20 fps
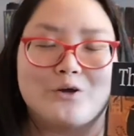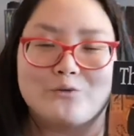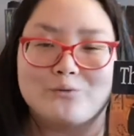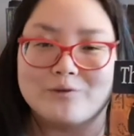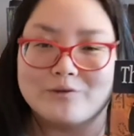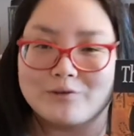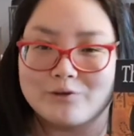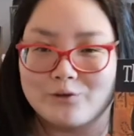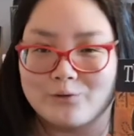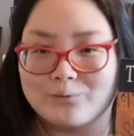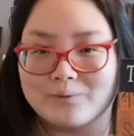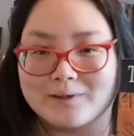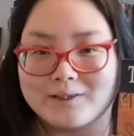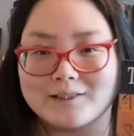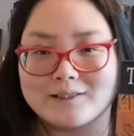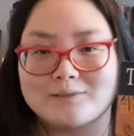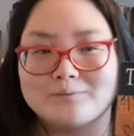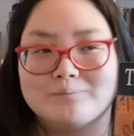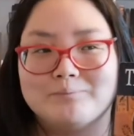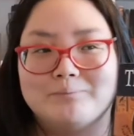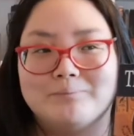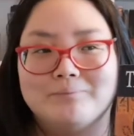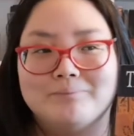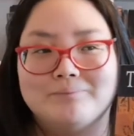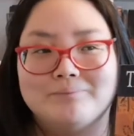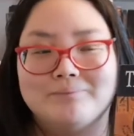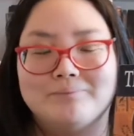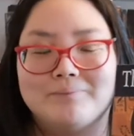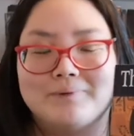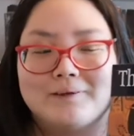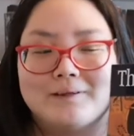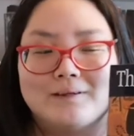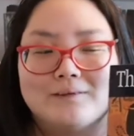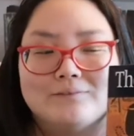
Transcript: where they go with this, but